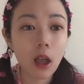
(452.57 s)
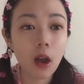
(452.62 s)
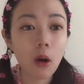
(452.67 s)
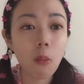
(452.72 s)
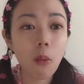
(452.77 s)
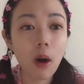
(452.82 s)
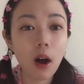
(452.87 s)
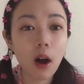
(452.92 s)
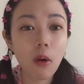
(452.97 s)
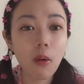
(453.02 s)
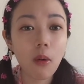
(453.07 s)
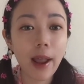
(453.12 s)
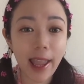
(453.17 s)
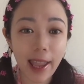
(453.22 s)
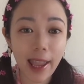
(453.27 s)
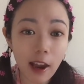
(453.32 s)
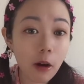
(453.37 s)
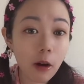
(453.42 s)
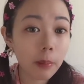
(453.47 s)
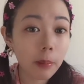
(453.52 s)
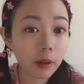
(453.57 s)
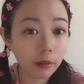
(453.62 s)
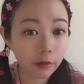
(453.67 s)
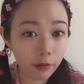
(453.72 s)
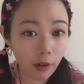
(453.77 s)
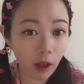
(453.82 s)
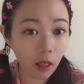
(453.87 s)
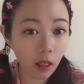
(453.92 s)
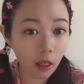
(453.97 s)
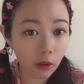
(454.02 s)
While output
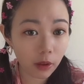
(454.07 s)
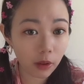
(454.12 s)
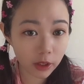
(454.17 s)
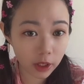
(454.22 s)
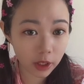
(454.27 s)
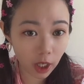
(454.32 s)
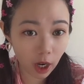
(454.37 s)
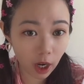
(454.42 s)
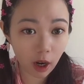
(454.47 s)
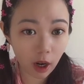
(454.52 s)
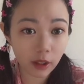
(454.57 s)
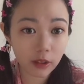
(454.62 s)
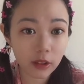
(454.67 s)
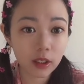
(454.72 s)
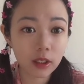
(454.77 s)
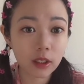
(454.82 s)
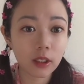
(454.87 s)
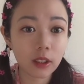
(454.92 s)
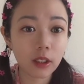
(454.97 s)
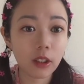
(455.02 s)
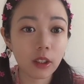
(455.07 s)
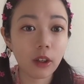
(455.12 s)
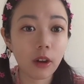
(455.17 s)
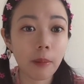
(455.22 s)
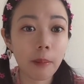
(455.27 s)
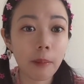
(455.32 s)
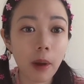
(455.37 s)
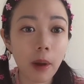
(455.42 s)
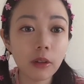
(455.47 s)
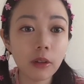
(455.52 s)
follower chart, you're
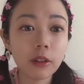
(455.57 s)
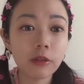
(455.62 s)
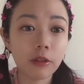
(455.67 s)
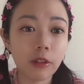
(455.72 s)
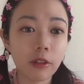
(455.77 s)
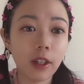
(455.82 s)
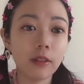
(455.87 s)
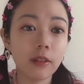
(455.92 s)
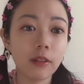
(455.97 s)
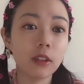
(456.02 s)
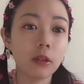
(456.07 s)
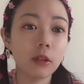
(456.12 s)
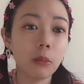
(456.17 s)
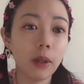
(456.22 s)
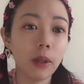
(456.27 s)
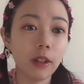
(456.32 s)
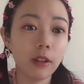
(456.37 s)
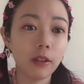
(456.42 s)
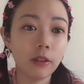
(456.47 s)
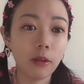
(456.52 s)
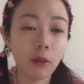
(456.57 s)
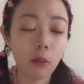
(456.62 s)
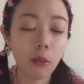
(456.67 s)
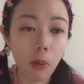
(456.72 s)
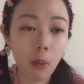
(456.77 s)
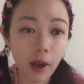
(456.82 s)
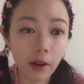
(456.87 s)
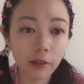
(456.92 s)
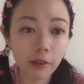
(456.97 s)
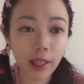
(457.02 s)
most friends with
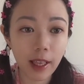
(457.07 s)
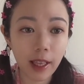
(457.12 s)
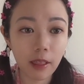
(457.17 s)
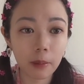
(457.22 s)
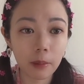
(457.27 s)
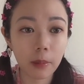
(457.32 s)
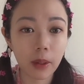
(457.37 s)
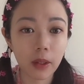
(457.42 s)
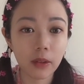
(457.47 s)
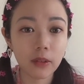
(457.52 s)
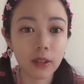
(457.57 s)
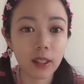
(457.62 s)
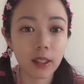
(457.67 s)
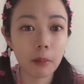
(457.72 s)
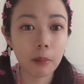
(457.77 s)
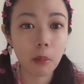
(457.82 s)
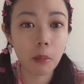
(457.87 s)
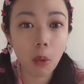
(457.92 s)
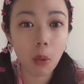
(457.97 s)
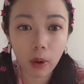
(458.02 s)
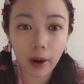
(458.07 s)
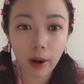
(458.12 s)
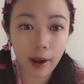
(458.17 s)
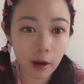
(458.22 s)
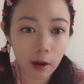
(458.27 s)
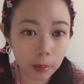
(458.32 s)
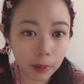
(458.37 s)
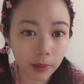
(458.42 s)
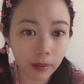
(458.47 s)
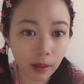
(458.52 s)
wealth element and more
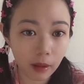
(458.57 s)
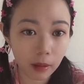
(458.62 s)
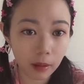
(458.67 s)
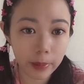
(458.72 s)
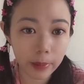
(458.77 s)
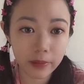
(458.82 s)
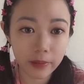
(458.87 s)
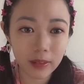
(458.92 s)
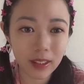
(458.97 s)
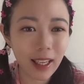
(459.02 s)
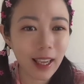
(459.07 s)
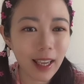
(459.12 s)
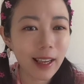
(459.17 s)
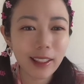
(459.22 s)
output element.